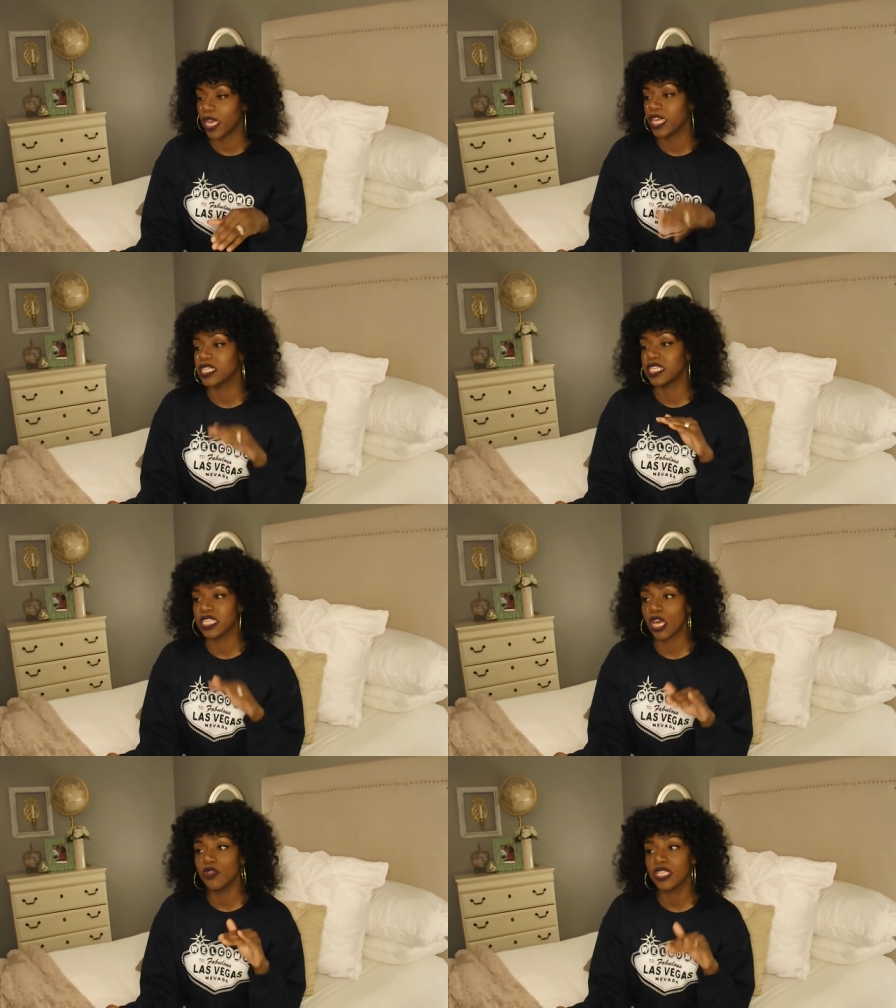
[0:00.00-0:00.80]
Because
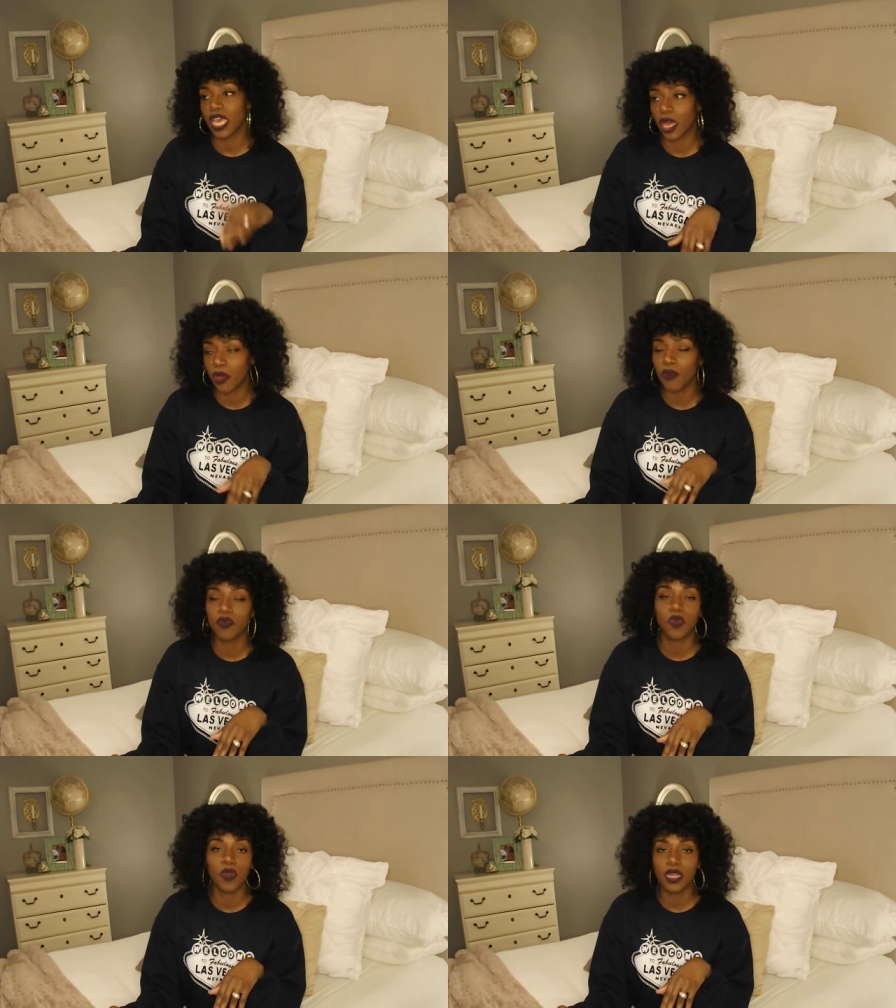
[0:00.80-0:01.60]
this hotel,
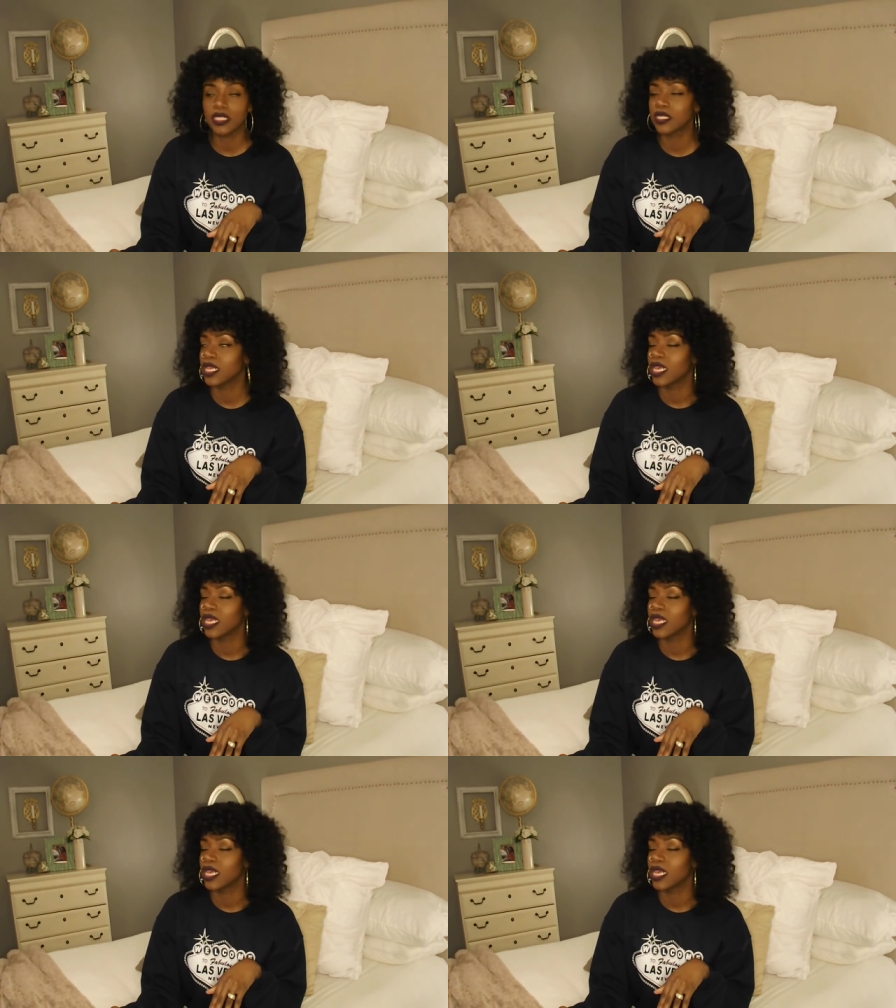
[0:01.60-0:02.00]
of course,